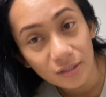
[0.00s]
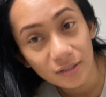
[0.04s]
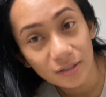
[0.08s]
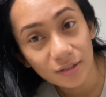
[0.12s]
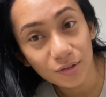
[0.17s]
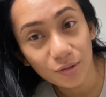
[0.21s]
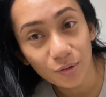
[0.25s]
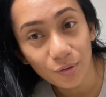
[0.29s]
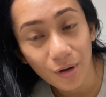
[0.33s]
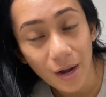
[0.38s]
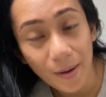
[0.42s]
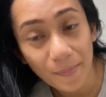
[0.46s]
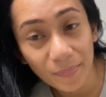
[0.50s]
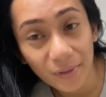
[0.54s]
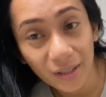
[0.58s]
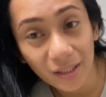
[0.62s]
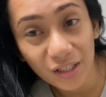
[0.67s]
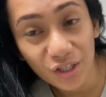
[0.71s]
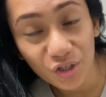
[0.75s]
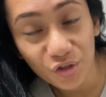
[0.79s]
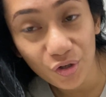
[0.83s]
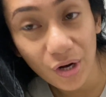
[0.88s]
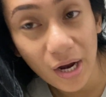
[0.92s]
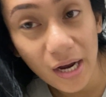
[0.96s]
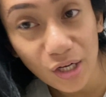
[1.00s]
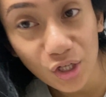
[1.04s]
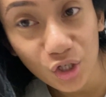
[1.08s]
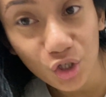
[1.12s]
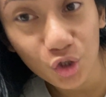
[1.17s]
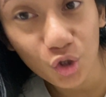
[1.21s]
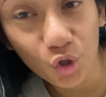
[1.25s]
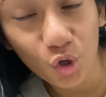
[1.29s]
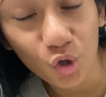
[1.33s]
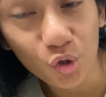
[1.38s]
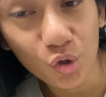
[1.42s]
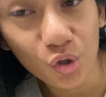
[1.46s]
So I'm gonna try and
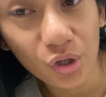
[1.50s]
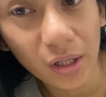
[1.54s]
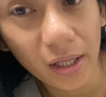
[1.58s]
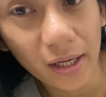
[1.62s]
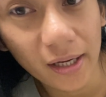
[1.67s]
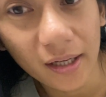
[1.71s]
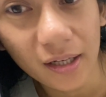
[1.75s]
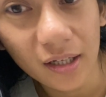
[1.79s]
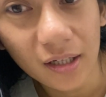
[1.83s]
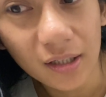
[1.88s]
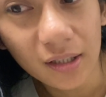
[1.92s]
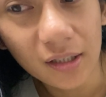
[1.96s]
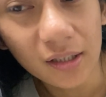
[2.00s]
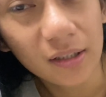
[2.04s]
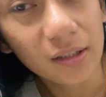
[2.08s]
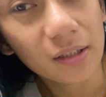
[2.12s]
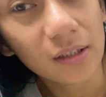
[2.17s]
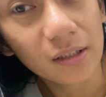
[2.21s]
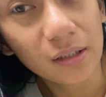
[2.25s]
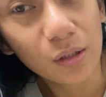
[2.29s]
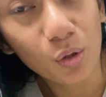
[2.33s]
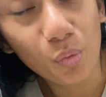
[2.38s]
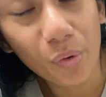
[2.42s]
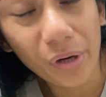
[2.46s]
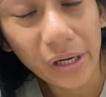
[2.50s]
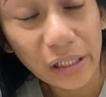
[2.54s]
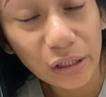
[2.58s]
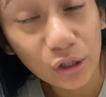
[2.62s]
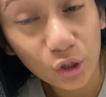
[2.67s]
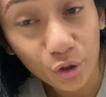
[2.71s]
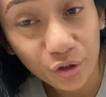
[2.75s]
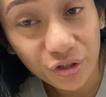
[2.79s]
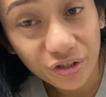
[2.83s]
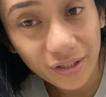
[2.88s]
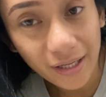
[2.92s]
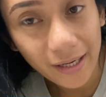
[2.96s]
show you like what it
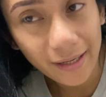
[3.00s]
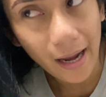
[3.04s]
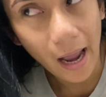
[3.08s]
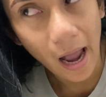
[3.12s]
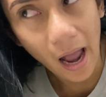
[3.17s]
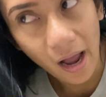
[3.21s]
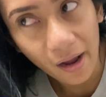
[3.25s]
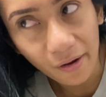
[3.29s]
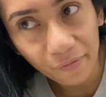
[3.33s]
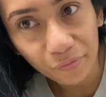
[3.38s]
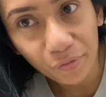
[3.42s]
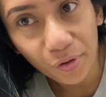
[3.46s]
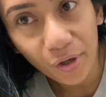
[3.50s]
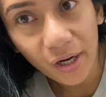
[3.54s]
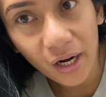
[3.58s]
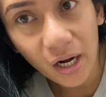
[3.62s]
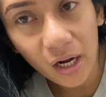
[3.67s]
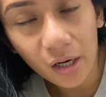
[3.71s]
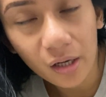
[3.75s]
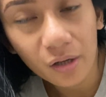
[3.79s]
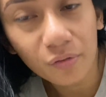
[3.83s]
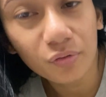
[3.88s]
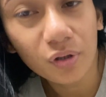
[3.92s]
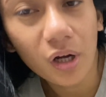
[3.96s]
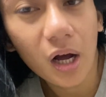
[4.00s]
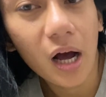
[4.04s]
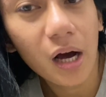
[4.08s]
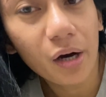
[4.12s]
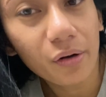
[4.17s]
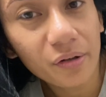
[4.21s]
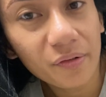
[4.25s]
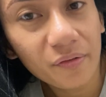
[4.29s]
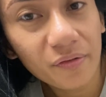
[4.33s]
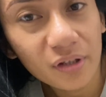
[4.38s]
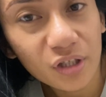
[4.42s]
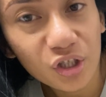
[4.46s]
looks like after I got out
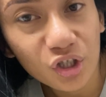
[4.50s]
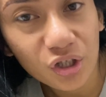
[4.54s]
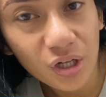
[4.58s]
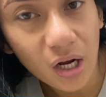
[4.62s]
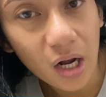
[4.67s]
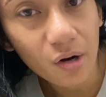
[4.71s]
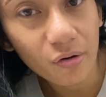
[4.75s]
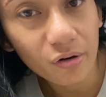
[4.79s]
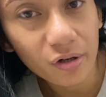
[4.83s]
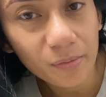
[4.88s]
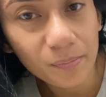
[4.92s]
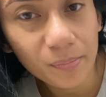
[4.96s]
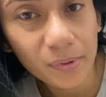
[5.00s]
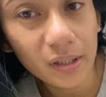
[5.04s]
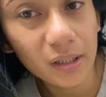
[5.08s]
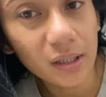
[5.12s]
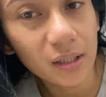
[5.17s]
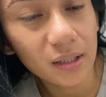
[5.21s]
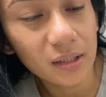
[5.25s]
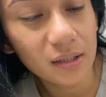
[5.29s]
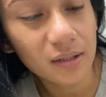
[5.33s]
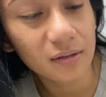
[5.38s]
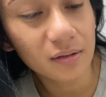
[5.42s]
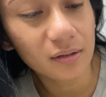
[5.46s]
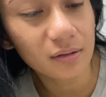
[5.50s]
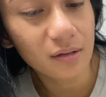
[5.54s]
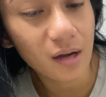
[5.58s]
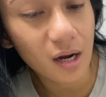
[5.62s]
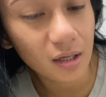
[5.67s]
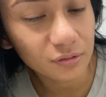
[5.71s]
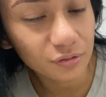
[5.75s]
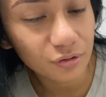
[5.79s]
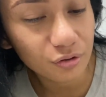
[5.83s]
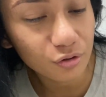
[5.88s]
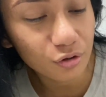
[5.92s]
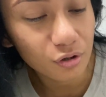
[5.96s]
of the shower because the
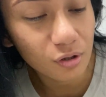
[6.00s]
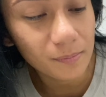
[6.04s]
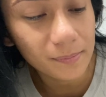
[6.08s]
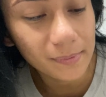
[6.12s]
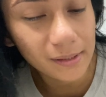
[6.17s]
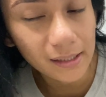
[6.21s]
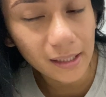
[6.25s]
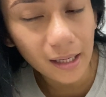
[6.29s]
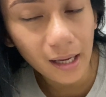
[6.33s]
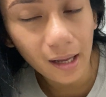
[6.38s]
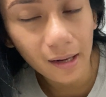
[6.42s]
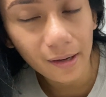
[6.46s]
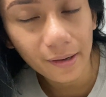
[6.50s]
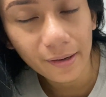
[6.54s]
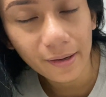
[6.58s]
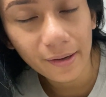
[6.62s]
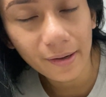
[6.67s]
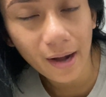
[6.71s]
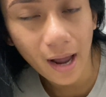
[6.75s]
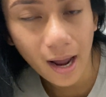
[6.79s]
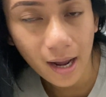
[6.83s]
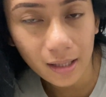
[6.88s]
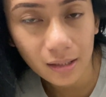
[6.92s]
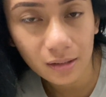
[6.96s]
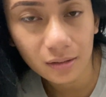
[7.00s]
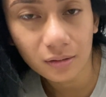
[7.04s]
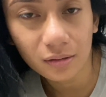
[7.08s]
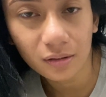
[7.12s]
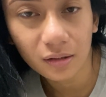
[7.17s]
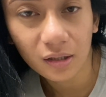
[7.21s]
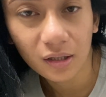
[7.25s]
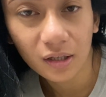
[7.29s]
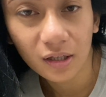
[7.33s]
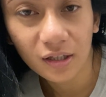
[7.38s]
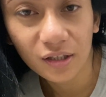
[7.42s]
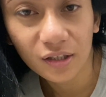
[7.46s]
doctor told me not
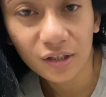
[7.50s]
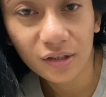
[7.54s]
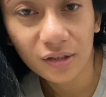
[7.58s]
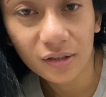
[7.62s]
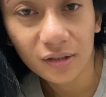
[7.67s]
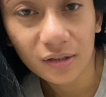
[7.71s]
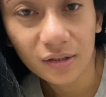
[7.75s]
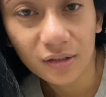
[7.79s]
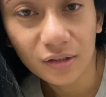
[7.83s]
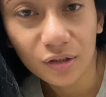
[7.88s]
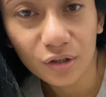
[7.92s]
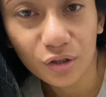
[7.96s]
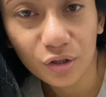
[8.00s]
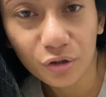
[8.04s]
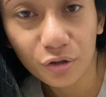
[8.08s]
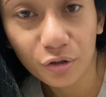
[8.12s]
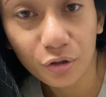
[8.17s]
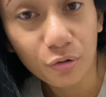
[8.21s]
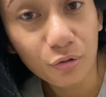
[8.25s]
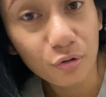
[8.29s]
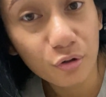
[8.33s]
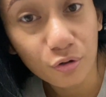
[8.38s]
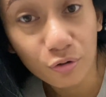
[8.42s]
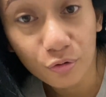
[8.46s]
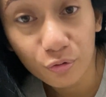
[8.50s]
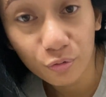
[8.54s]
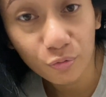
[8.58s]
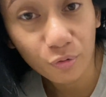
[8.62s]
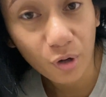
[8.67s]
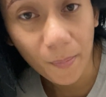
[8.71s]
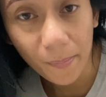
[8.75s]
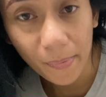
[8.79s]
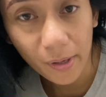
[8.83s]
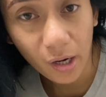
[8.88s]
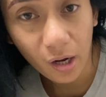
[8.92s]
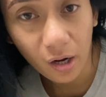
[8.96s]
to
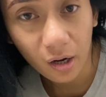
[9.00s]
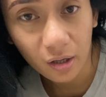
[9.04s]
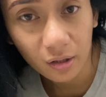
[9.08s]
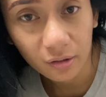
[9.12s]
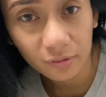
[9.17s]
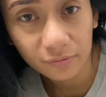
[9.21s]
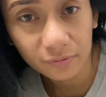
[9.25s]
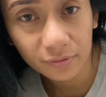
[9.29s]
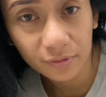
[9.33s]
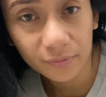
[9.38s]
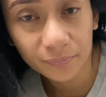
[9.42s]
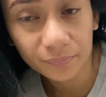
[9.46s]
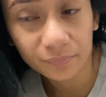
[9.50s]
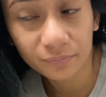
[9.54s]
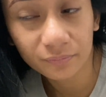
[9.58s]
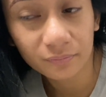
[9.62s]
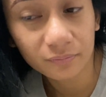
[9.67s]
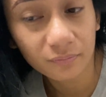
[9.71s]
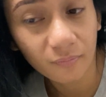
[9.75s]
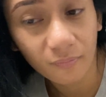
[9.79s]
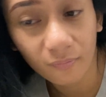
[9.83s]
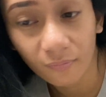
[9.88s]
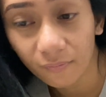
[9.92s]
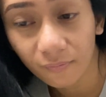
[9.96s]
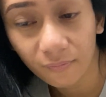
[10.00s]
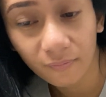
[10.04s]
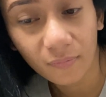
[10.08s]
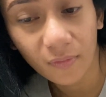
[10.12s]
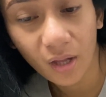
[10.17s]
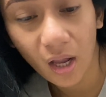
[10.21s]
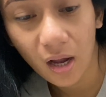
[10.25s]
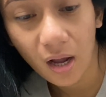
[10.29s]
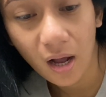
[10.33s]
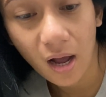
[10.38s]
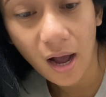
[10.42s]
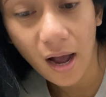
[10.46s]
scrub it off.
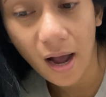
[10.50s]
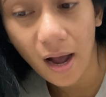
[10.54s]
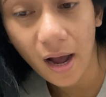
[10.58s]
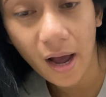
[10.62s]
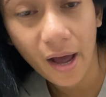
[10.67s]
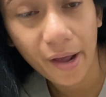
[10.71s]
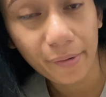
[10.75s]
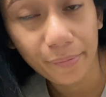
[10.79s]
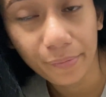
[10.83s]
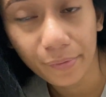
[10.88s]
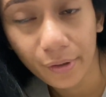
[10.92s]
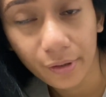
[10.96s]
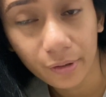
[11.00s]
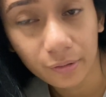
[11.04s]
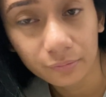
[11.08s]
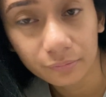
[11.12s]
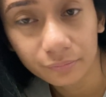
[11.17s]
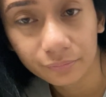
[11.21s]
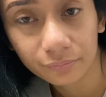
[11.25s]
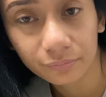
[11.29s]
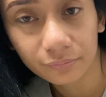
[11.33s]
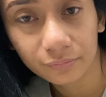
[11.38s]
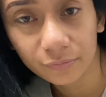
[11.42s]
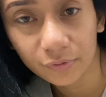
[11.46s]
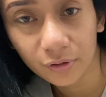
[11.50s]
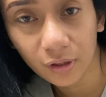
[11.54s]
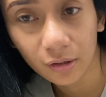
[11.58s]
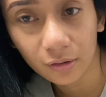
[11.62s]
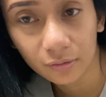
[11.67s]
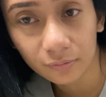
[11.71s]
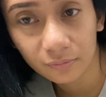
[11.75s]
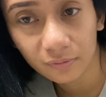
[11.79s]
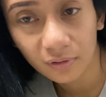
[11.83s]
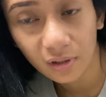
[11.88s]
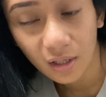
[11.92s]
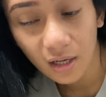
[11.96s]
I don't know.
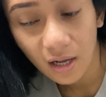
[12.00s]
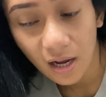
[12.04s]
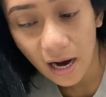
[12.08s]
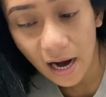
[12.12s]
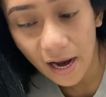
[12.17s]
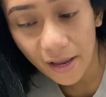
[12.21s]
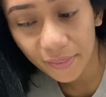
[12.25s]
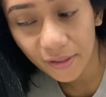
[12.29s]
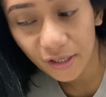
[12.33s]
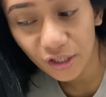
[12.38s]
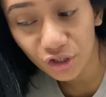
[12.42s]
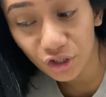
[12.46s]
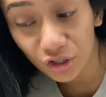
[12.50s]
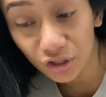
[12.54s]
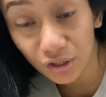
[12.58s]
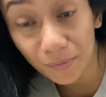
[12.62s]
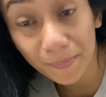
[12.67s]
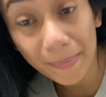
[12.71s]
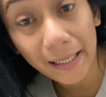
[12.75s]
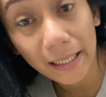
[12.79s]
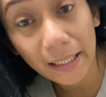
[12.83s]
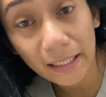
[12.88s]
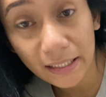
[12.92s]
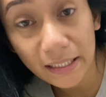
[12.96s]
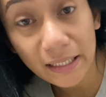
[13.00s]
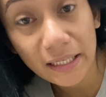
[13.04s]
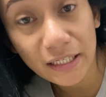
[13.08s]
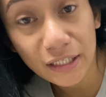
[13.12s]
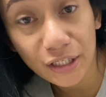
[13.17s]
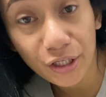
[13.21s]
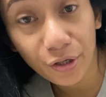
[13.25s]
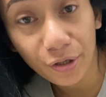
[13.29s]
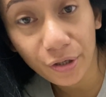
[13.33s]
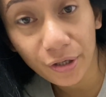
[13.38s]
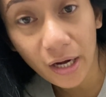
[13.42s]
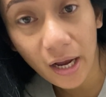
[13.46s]
So I think just to make it
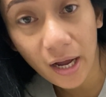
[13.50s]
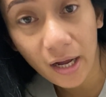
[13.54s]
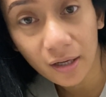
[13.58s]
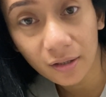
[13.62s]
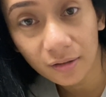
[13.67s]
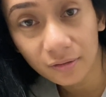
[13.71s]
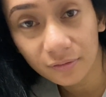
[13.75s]
easier, yeah.